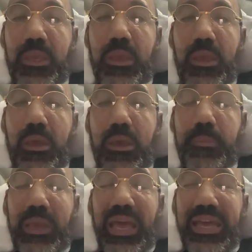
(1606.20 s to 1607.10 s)

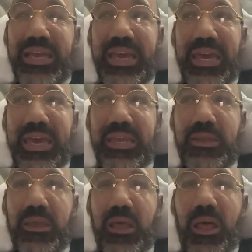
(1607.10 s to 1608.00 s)
I
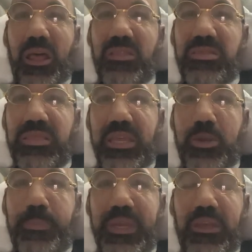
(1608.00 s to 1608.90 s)
had a
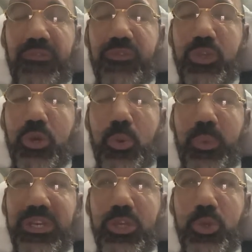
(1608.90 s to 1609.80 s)
little bit of,
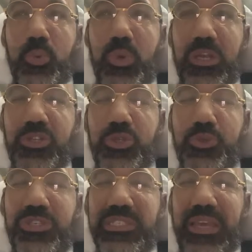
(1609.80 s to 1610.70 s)
when you
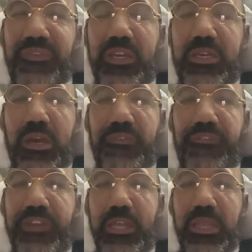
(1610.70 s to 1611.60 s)
just have a gut
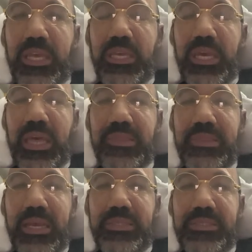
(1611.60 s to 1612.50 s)
feeling
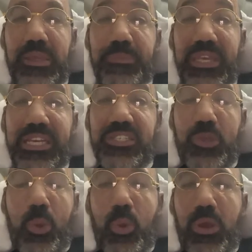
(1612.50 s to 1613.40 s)
that something is
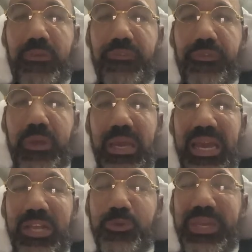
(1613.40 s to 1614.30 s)
off,
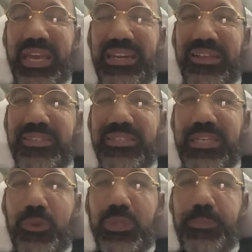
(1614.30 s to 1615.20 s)
and you can't
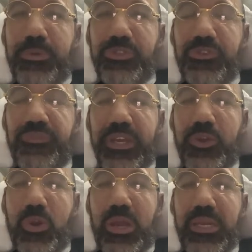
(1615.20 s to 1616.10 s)
necessarily put your
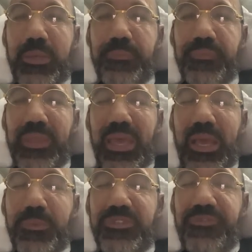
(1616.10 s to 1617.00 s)
finger on it.
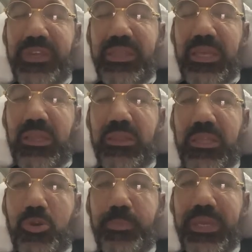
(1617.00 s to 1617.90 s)
I was feeling a
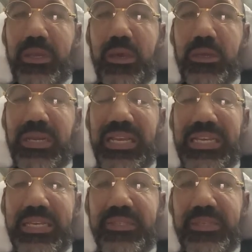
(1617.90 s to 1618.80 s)
little bit
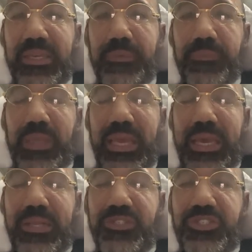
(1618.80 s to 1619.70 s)
uneasy,
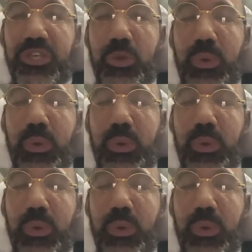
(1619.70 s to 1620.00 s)
and so